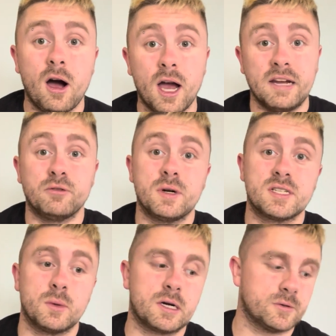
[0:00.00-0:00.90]
Hi everyone,
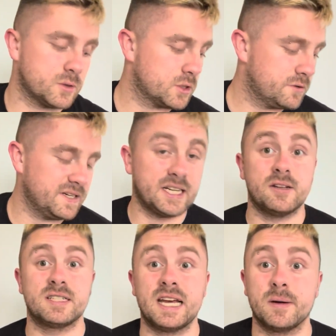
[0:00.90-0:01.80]
so welcome to a new video.
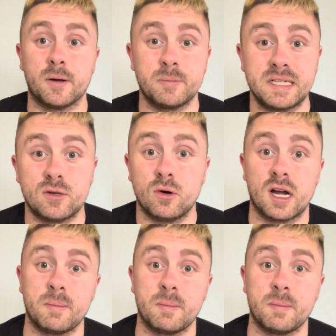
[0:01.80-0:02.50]
Today I'm going to be talking